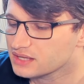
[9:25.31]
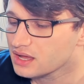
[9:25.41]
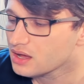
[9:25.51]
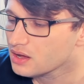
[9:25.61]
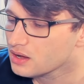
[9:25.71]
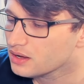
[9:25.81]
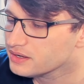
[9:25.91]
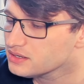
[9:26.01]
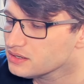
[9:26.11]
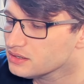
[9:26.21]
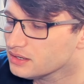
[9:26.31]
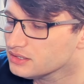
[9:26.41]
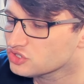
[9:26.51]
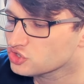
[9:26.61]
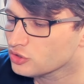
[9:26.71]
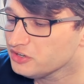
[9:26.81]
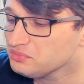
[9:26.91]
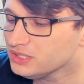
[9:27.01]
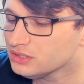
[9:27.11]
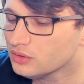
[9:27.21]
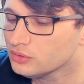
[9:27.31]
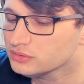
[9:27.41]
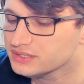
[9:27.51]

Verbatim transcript: it's showing me on